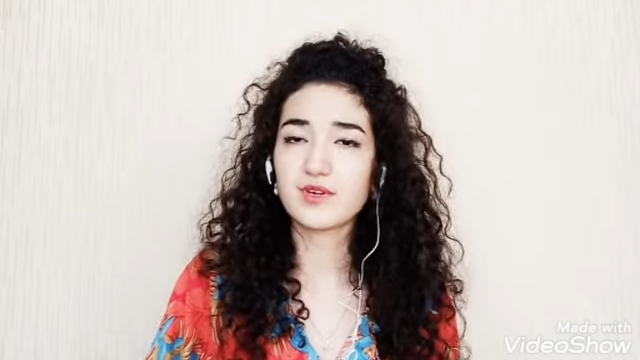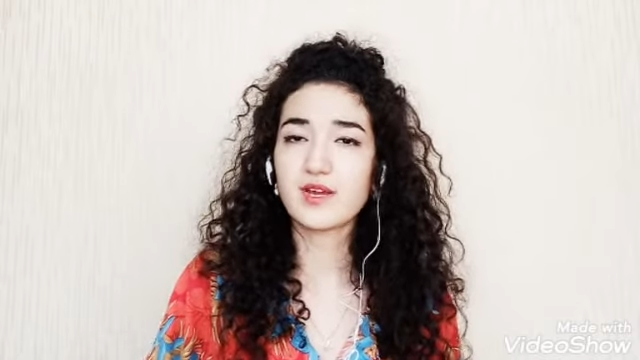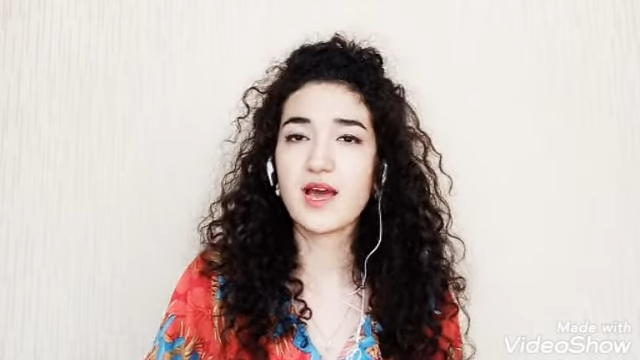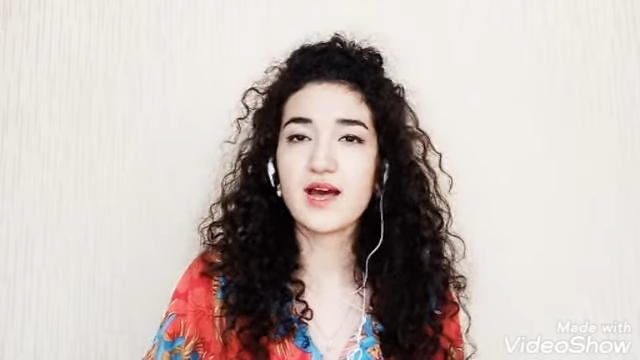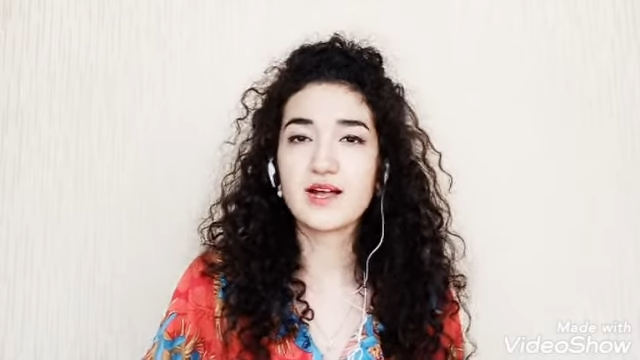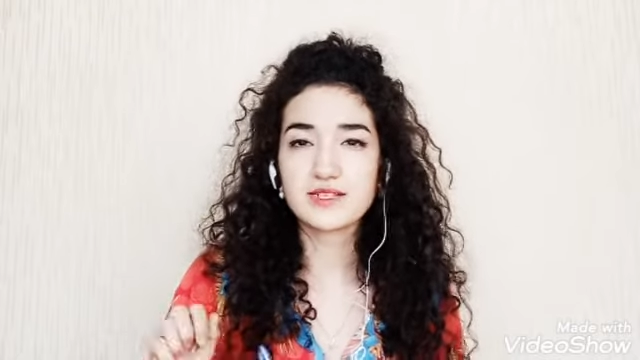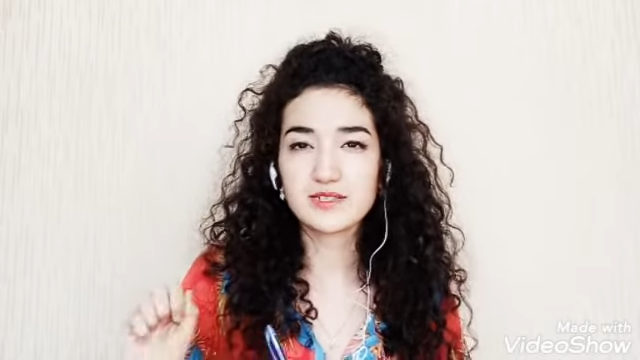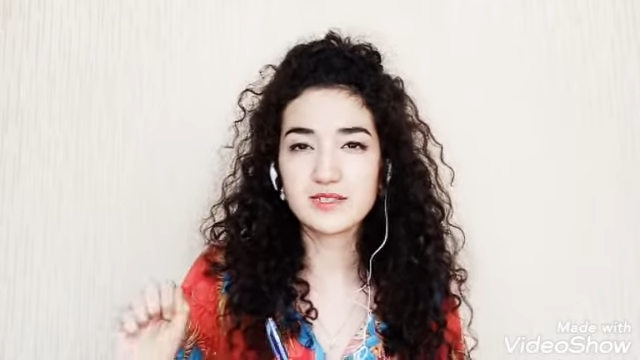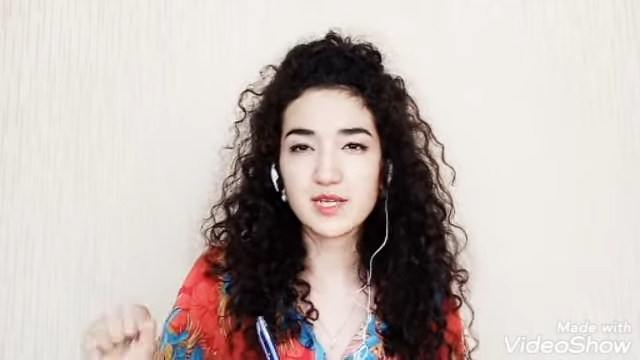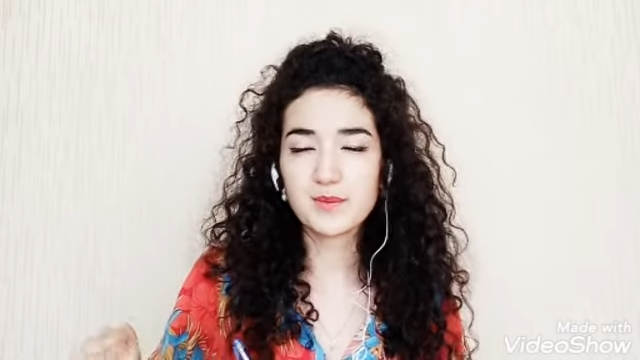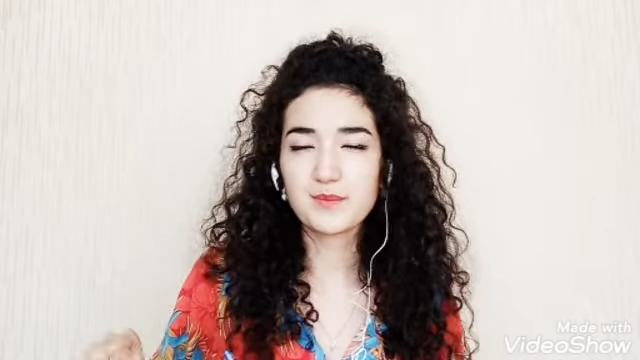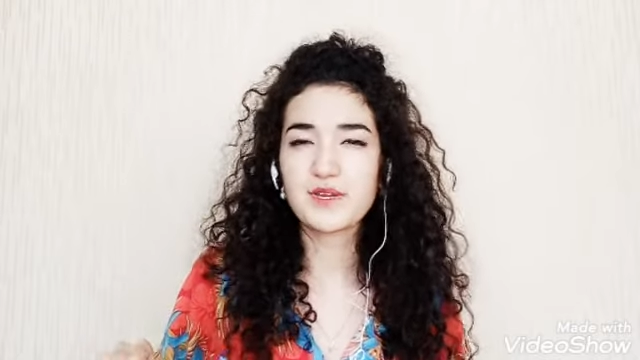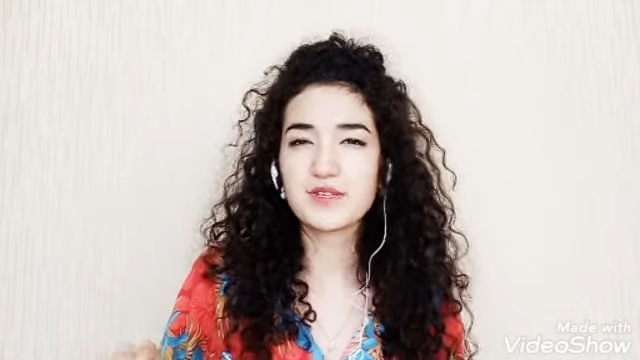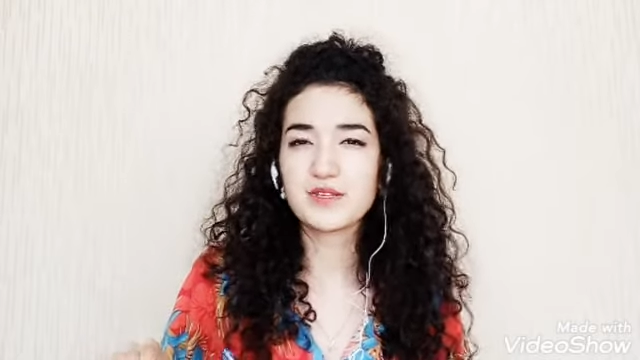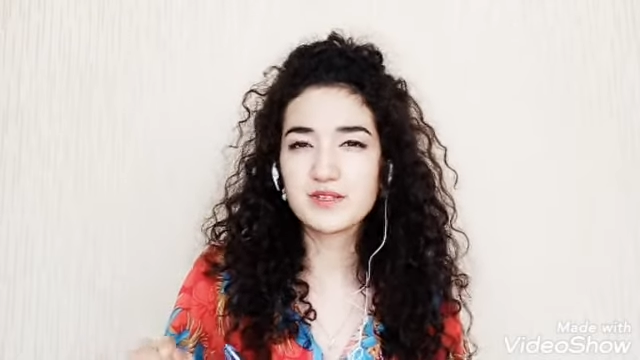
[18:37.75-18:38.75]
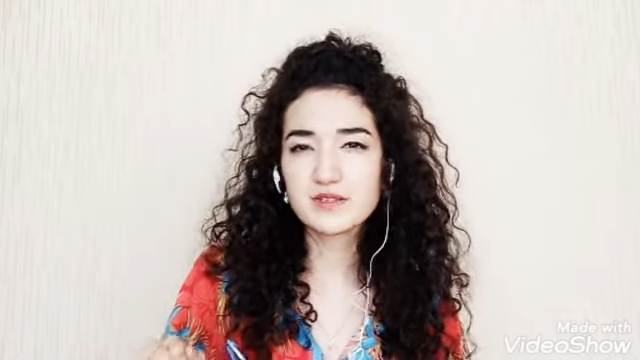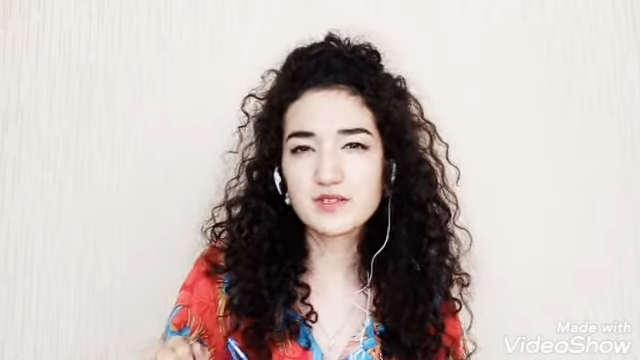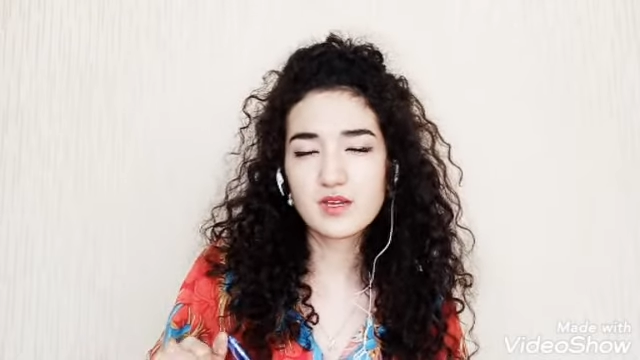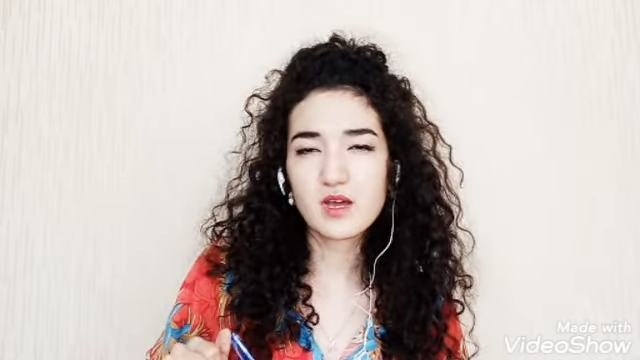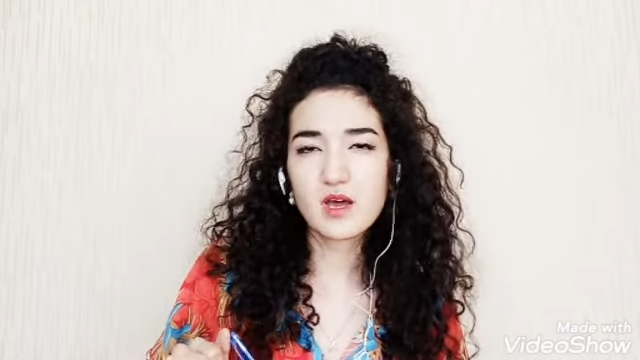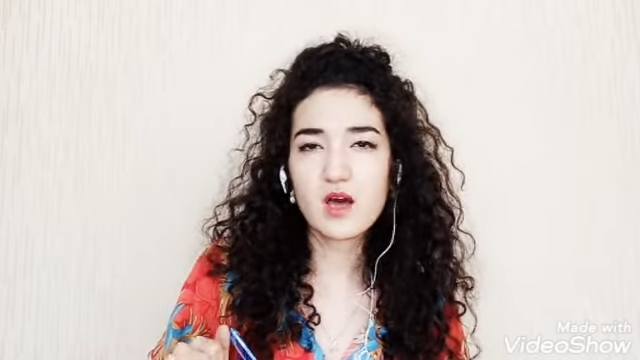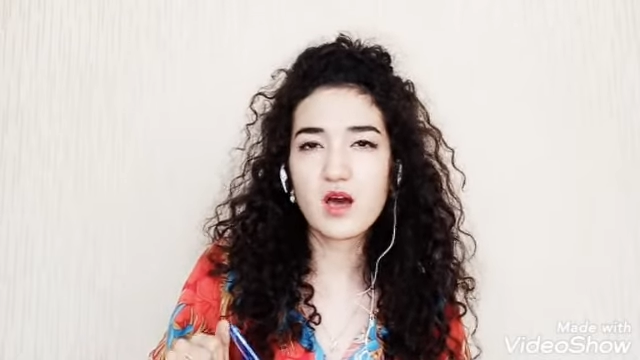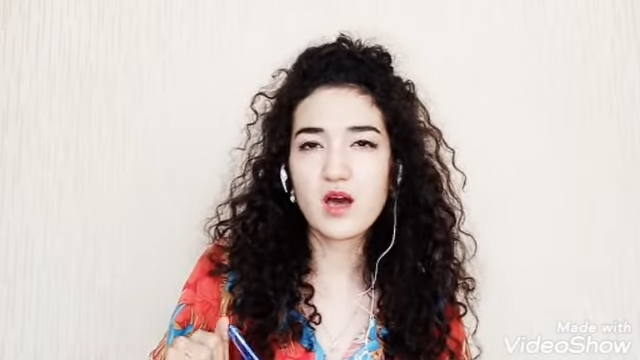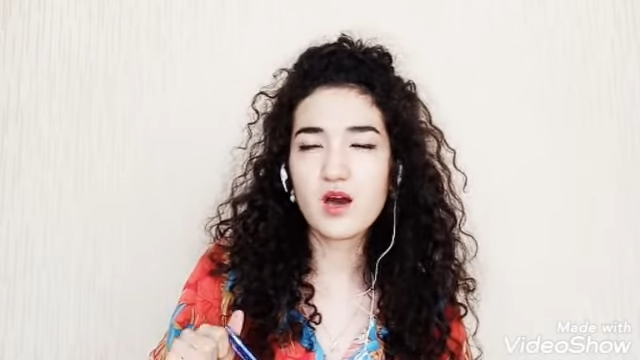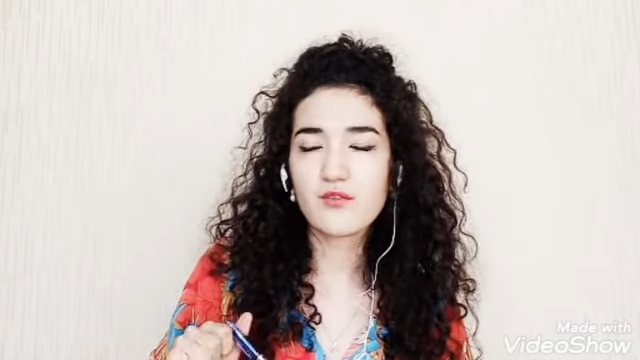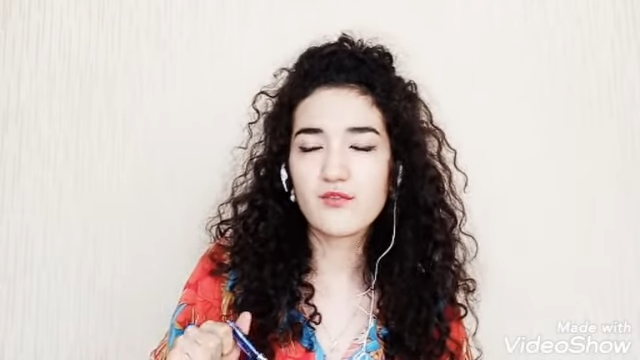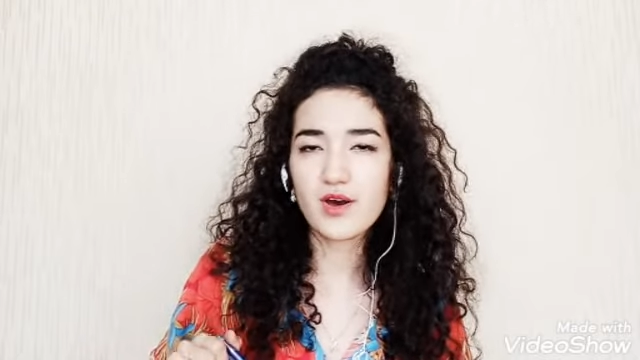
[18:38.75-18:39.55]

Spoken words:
ask the opinions of